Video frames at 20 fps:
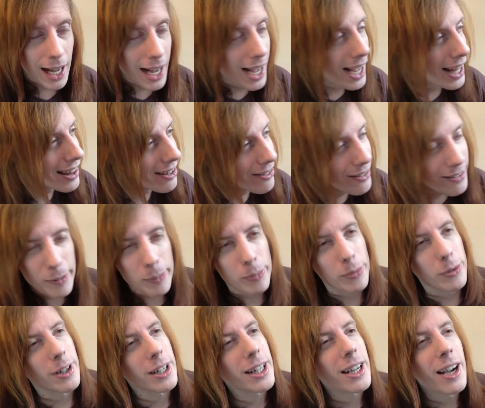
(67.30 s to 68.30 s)
And there was a
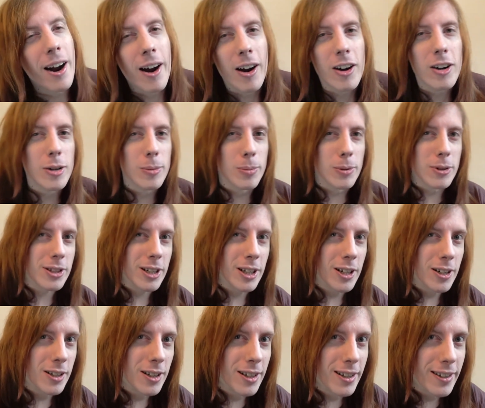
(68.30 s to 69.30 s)
pretty horrible
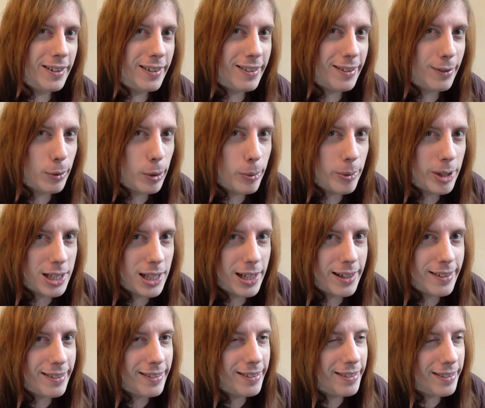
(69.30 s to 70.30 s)
girl at the swimming
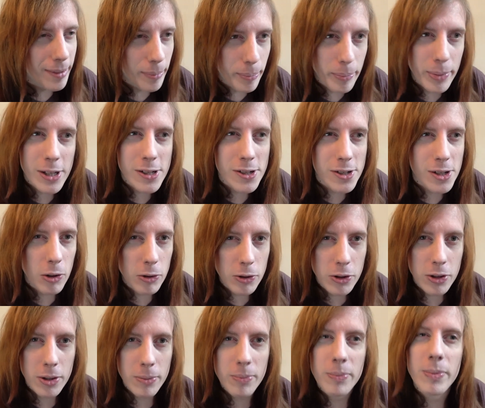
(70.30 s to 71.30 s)
lessons, a bit older
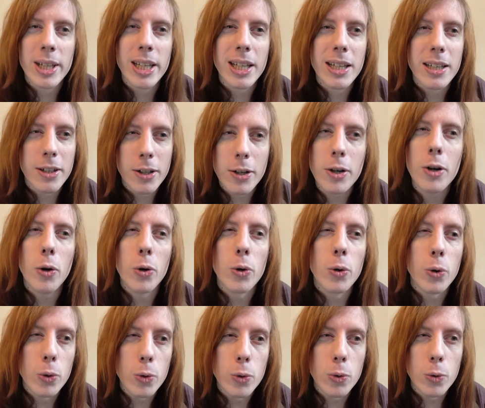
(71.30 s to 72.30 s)
than me,
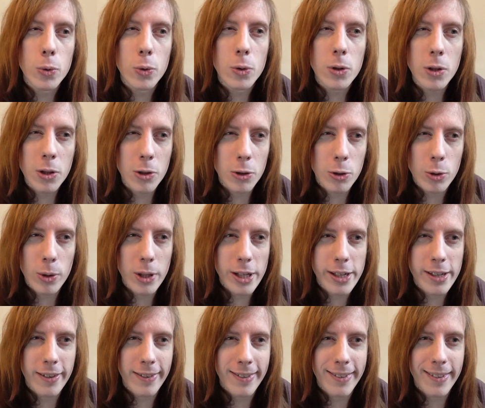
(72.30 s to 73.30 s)
who
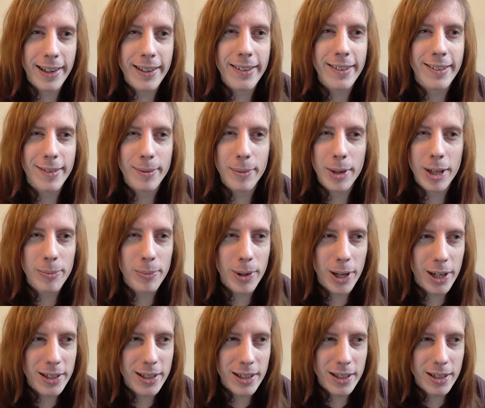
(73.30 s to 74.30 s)
criticized my
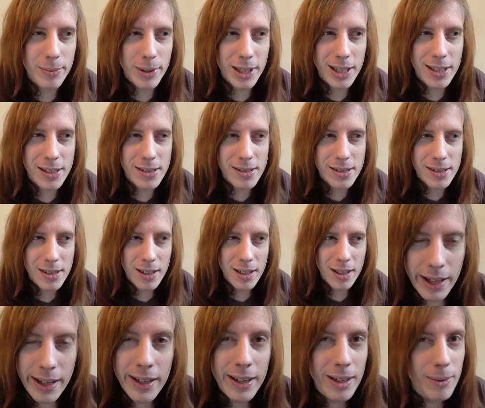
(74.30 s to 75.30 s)
body a bit.
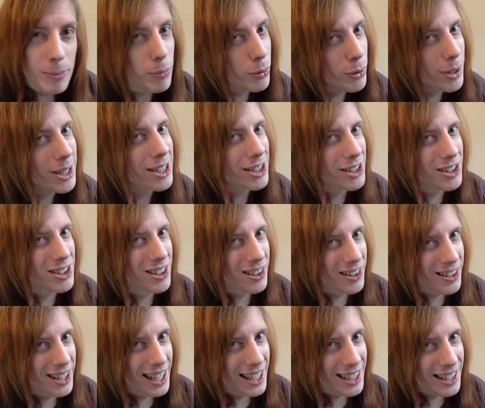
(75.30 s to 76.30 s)
And I'm pretty
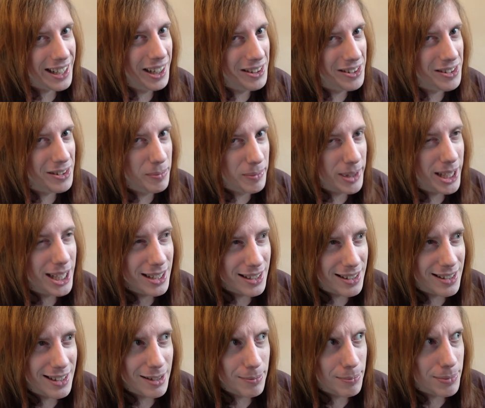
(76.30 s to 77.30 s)
sure that got to me
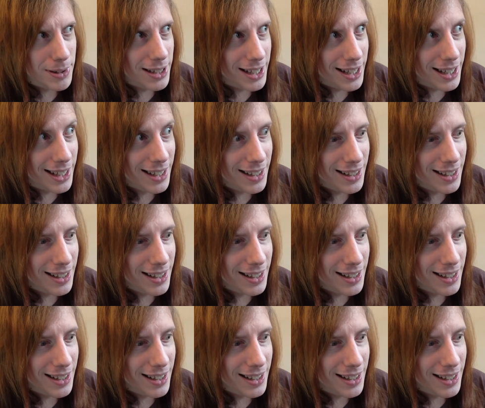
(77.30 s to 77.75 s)
deeply.